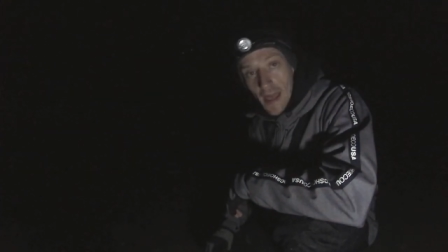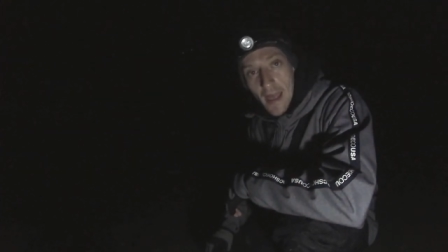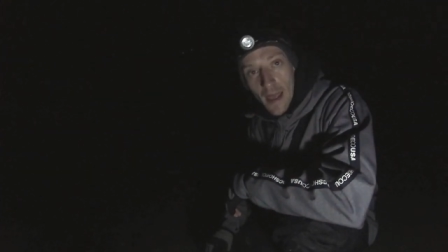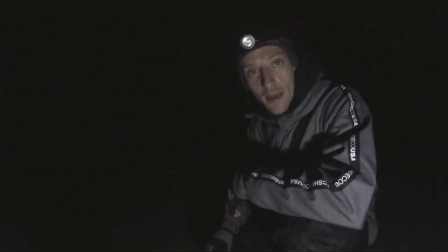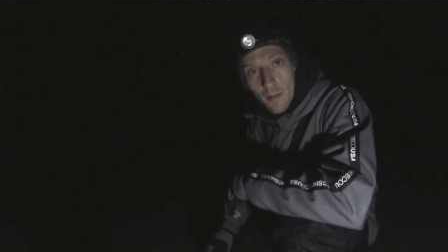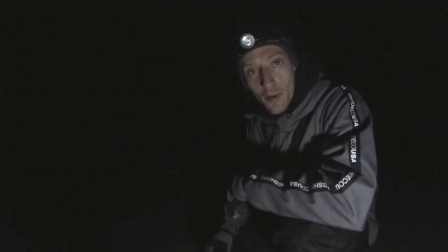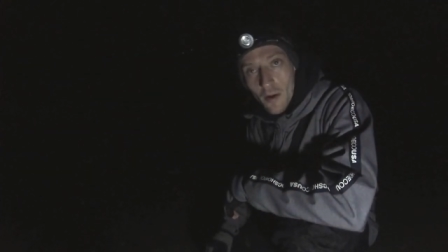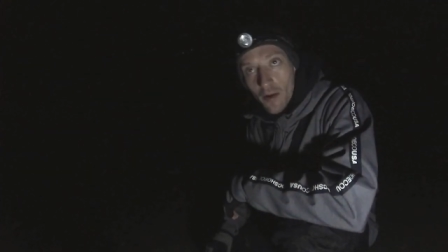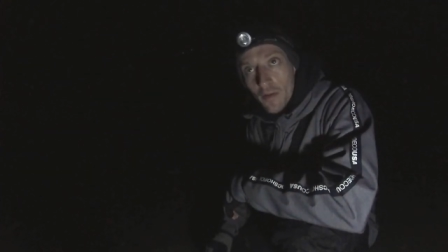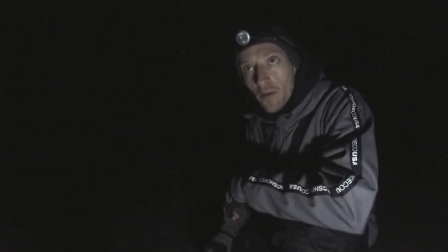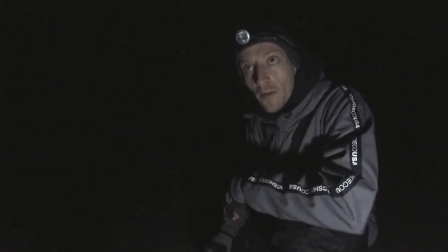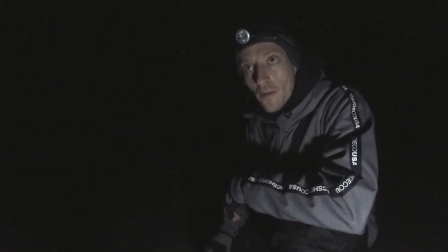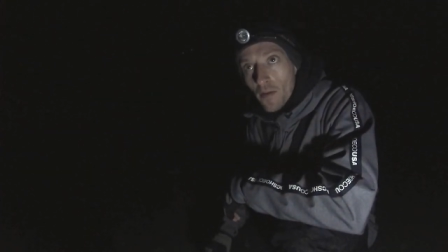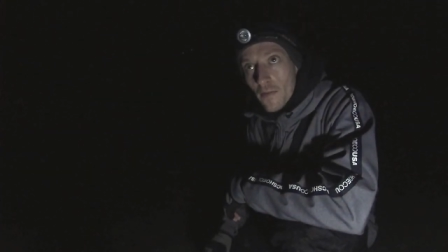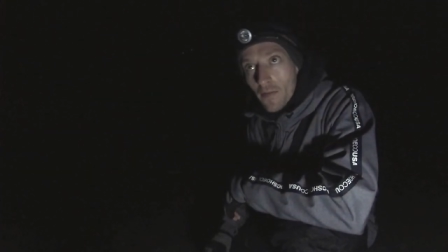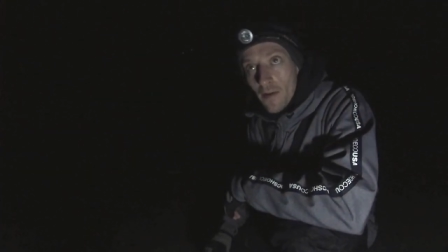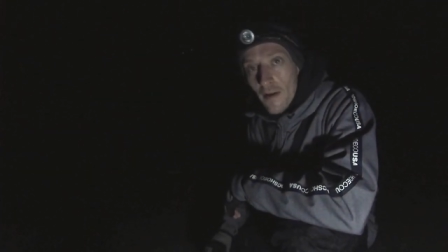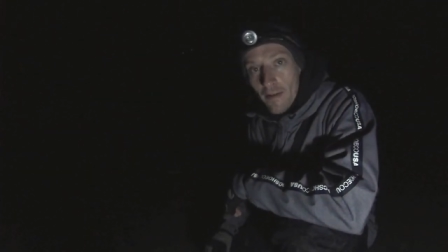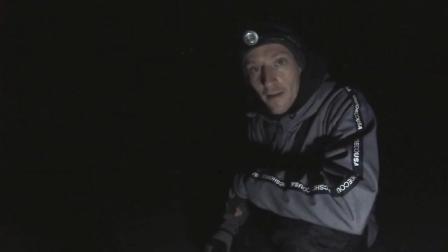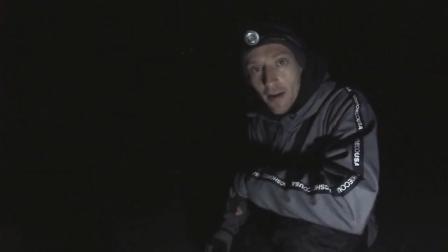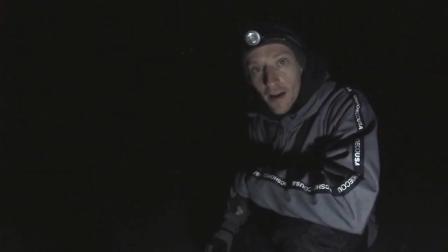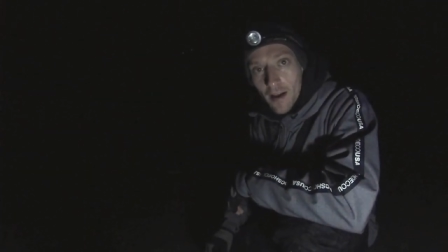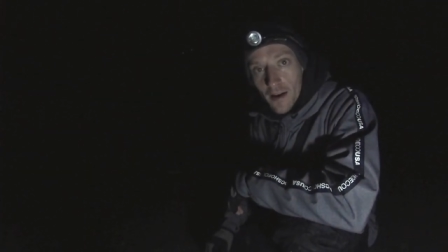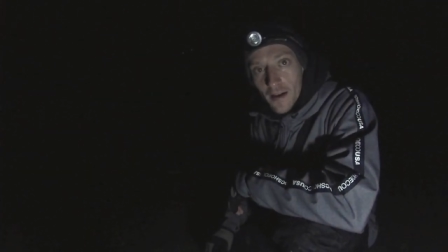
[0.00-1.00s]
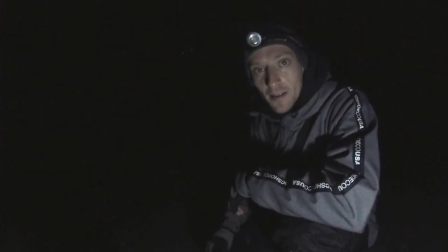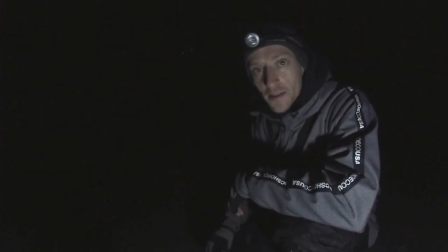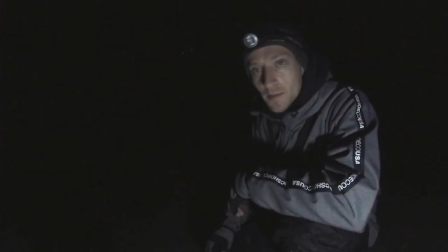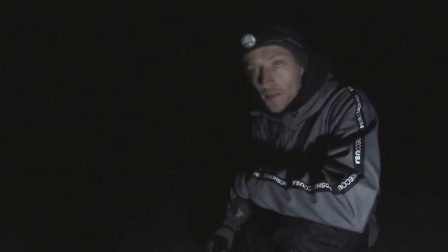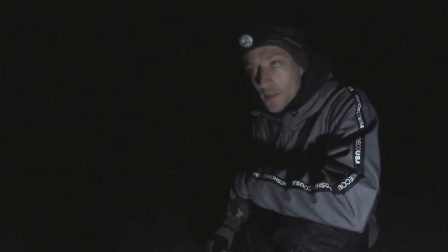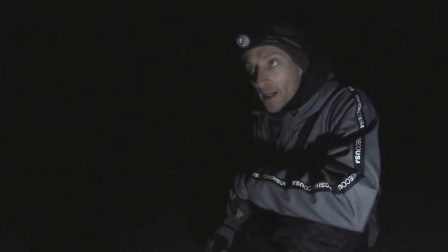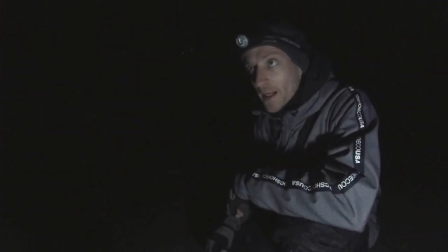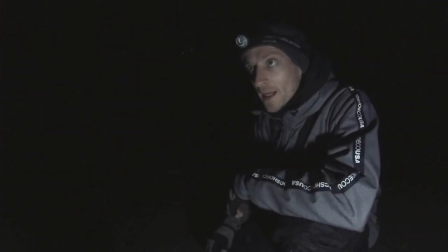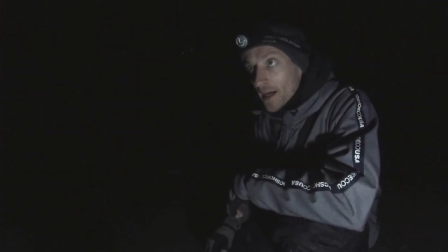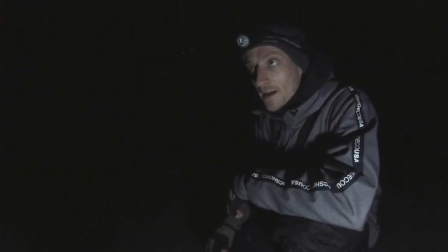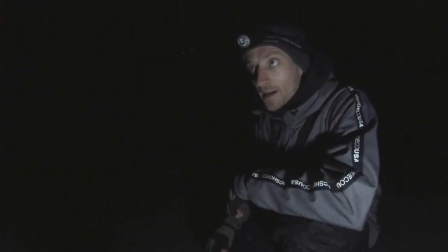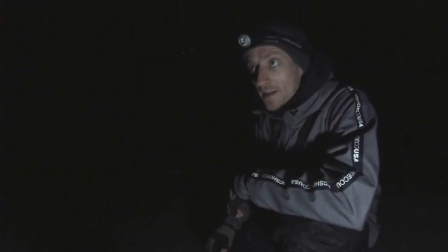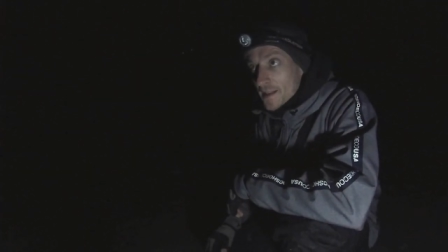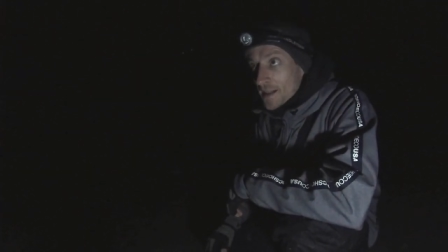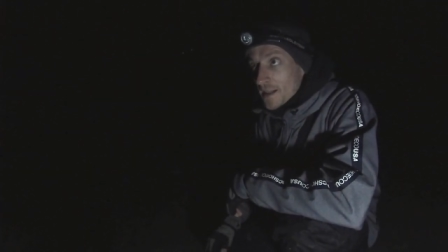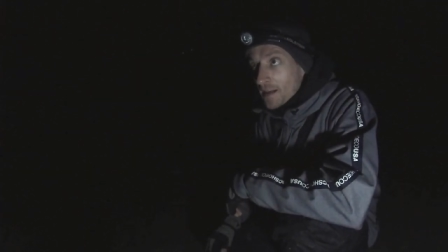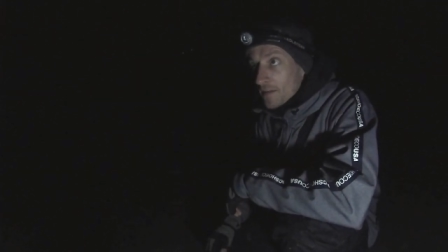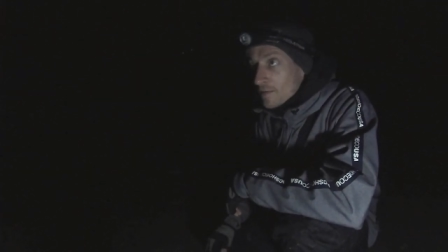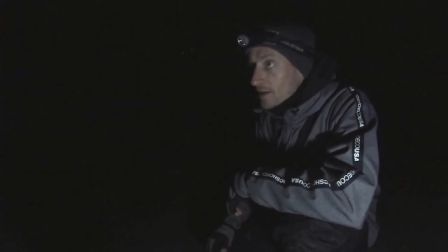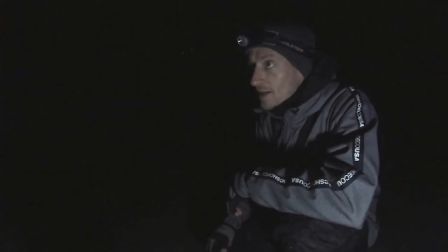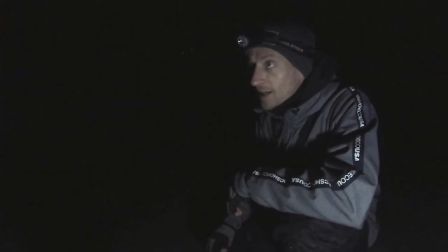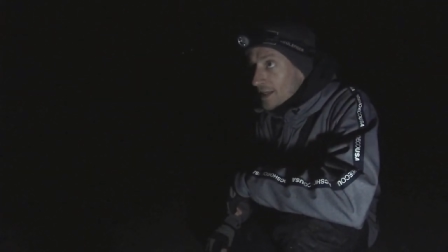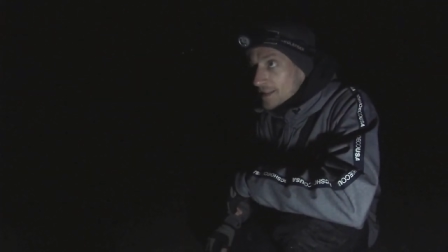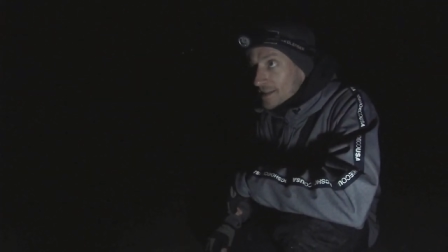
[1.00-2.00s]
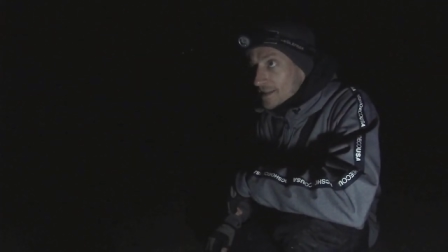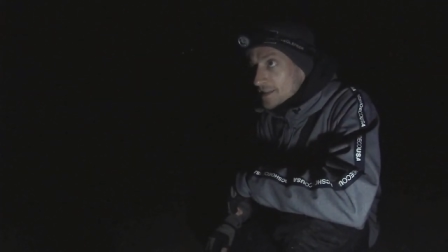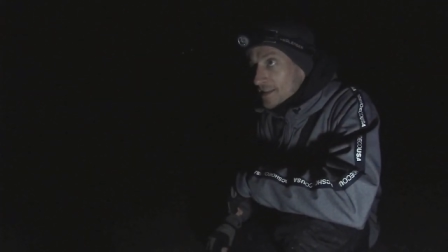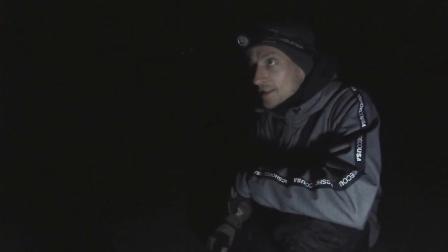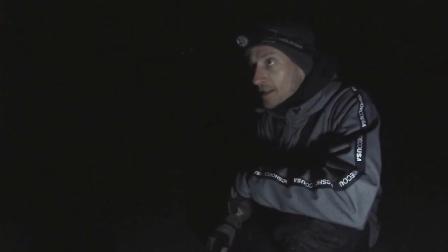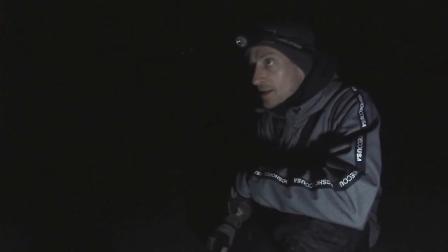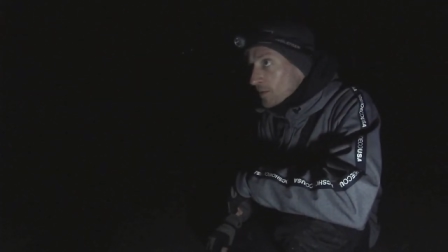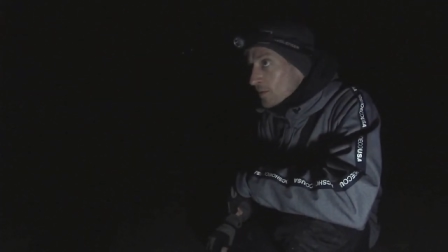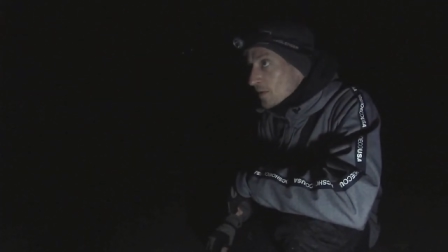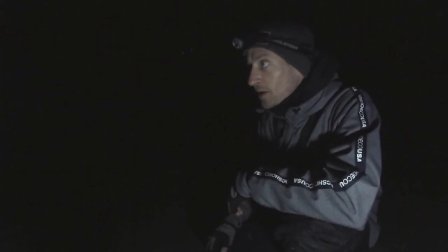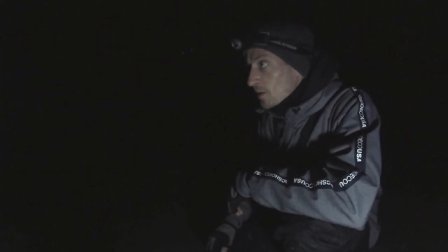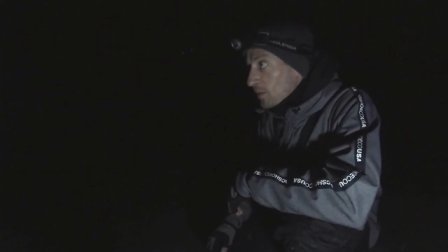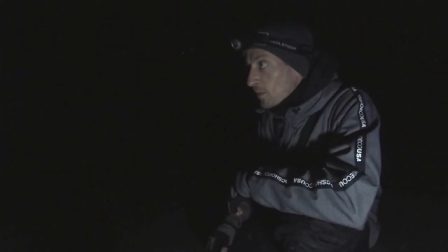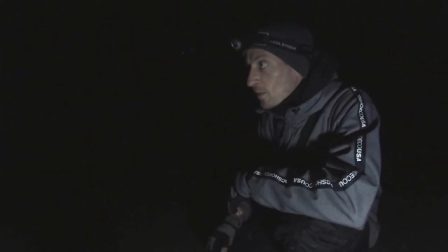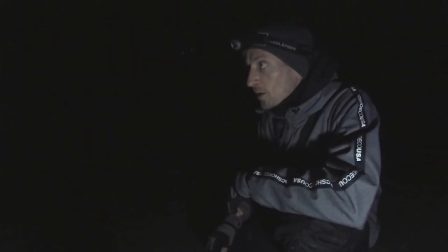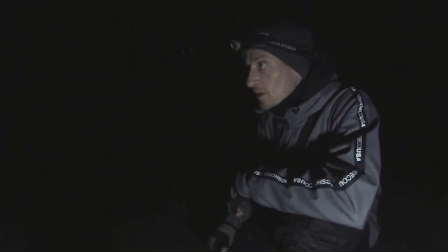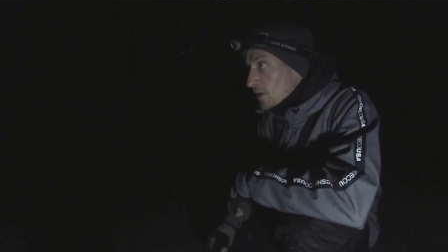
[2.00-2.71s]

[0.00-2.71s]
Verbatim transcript: came off at the very last minute. I didn't even get to see what it